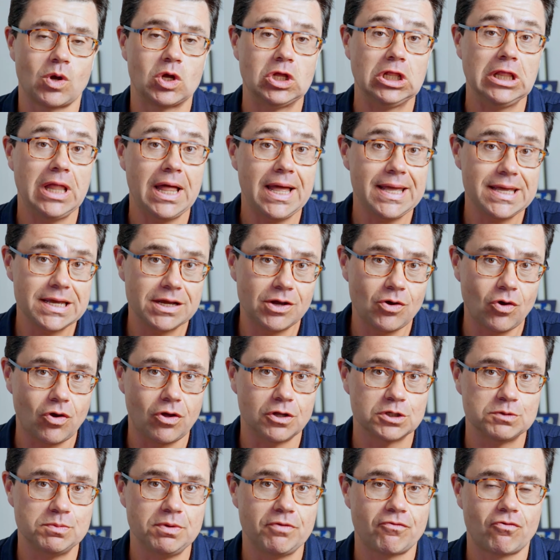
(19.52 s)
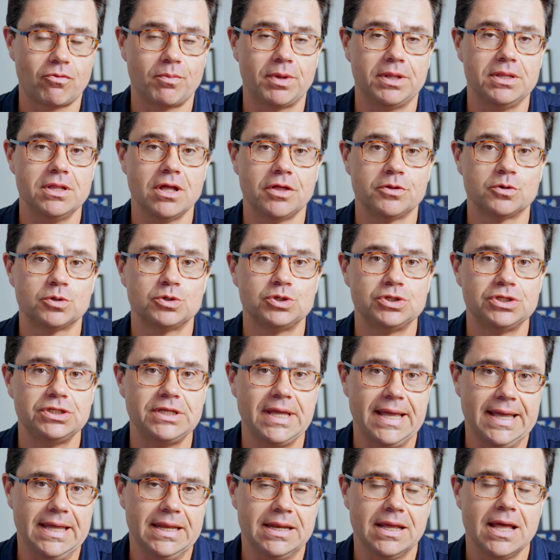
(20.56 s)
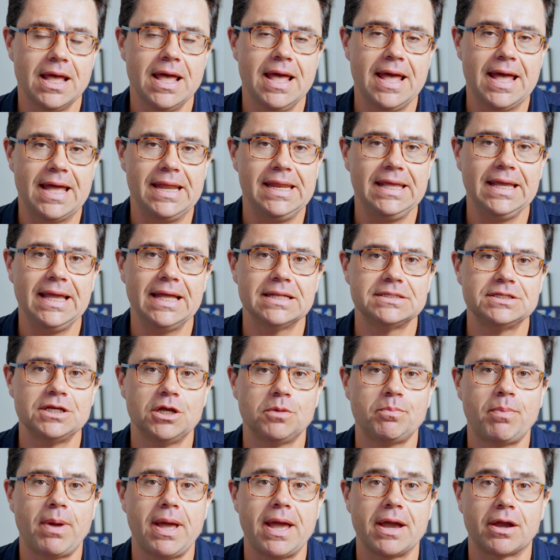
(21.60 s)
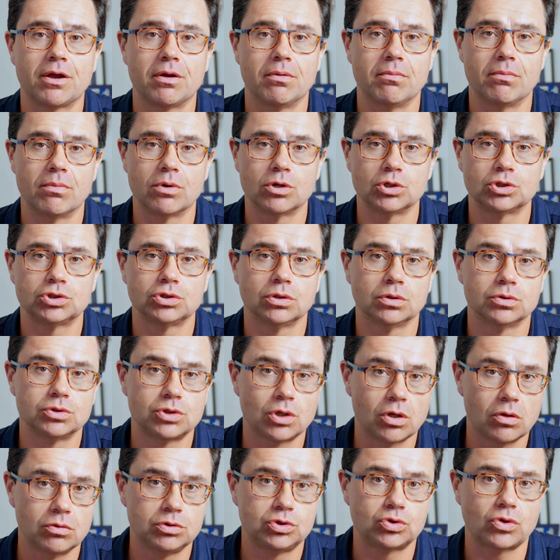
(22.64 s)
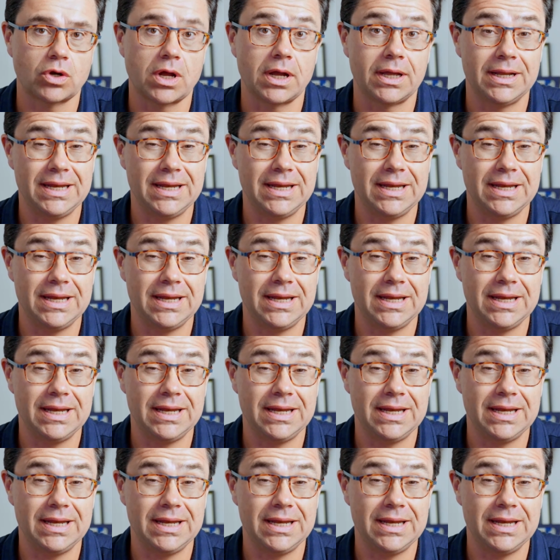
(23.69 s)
a client calls me from another state and he gets hit by a commercial tow truck,